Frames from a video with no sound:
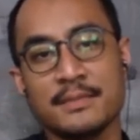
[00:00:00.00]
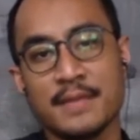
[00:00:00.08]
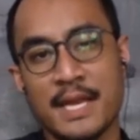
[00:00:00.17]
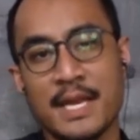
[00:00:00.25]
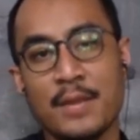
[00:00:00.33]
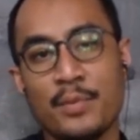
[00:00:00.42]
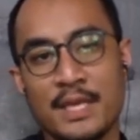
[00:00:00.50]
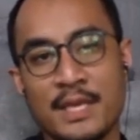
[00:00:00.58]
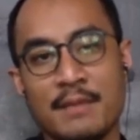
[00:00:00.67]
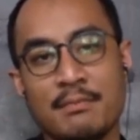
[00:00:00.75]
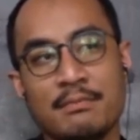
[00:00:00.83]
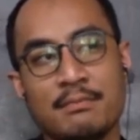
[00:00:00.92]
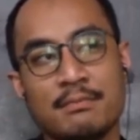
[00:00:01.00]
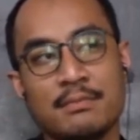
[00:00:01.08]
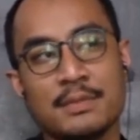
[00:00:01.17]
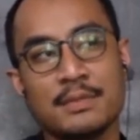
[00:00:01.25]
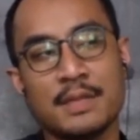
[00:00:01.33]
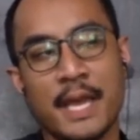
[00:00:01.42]
And then we keep,
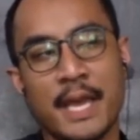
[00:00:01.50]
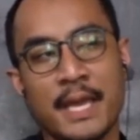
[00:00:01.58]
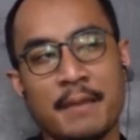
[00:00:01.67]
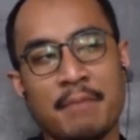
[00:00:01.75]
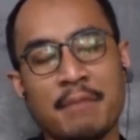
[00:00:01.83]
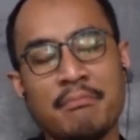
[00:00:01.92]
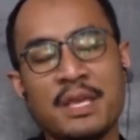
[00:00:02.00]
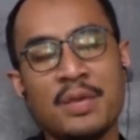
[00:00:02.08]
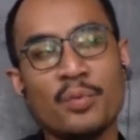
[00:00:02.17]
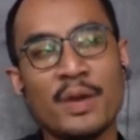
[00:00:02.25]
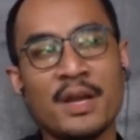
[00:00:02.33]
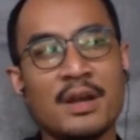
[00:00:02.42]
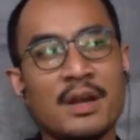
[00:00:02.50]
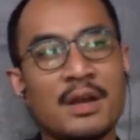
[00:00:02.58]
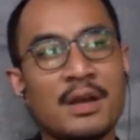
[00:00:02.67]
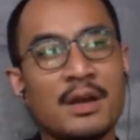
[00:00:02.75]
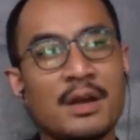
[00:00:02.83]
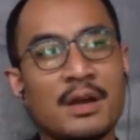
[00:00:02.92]
and maybe one,
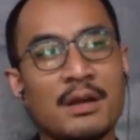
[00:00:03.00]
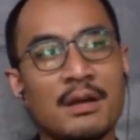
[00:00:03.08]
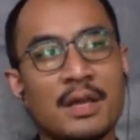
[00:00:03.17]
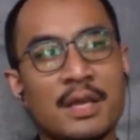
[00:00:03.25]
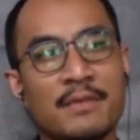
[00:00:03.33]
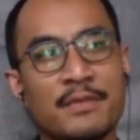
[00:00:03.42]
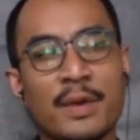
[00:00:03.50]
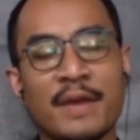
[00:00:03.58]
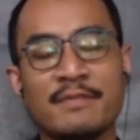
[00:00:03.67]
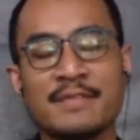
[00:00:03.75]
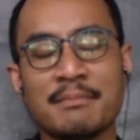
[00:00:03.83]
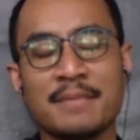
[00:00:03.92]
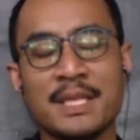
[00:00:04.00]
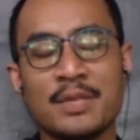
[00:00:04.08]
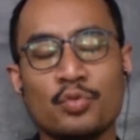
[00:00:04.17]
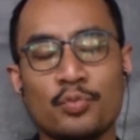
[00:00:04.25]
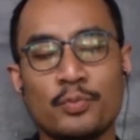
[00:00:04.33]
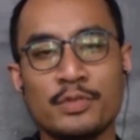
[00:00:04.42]
if you have something
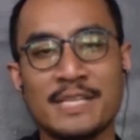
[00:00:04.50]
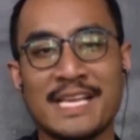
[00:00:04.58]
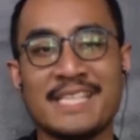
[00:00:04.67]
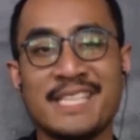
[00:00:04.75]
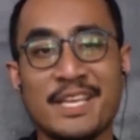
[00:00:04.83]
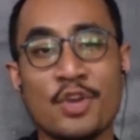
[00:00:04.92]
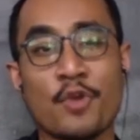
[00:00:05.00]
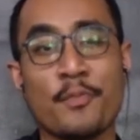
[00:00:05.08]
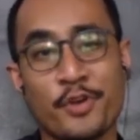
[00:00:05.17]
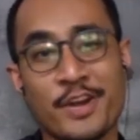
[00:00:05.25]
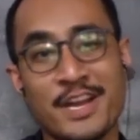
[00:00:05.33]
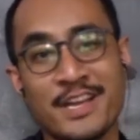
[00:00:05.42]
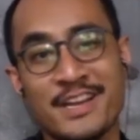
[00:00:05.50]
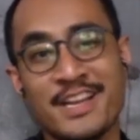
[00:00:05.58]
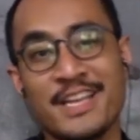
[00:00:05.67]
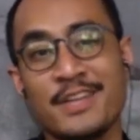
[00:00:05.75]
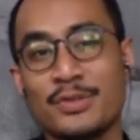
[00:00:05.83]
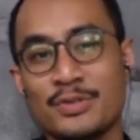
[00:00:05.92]
to post, let's say your product, right?
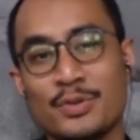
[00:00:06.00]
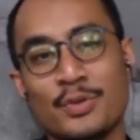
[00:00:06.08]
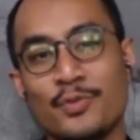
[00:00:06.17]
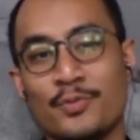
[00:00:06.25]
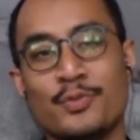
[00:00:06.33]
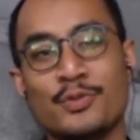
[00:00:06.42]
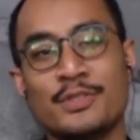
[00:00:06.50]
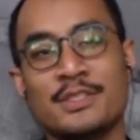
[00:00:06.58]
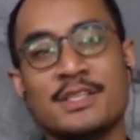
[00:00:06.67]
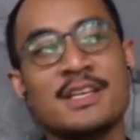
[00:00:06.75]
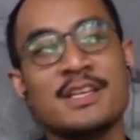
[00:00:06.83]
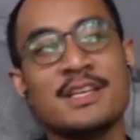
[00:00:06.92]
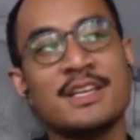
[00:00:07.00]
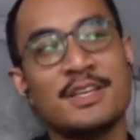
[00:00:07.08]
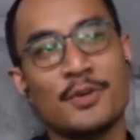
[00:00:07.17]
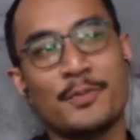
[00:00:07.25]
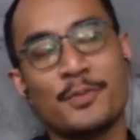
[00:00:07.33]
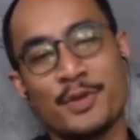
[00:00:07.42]
So you post your
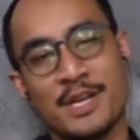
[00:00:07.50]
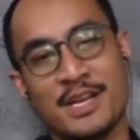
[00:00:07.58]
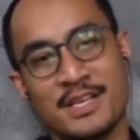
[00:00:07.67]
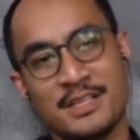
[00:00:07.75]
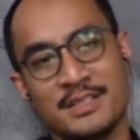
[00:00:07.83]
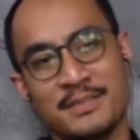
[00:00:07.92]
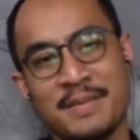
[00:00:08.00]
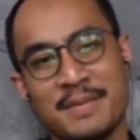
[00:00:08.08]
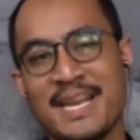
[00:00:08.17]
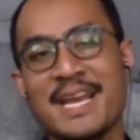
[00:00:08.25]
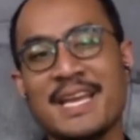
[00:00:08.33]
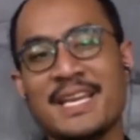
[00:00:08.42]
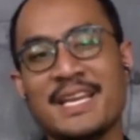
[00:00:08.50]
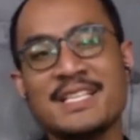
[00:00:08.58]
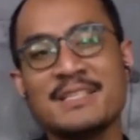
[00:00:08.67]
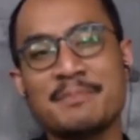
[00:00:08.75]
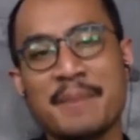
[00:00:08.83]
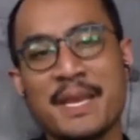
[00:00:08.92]
product. But then I didn't
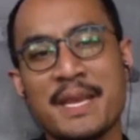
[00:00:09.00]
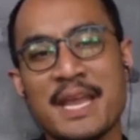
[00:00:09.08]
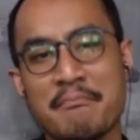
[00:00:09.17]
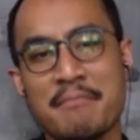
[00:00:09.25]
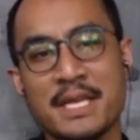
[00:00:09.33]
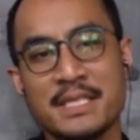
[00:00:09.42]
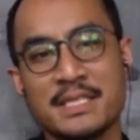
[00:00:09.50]
spend that much.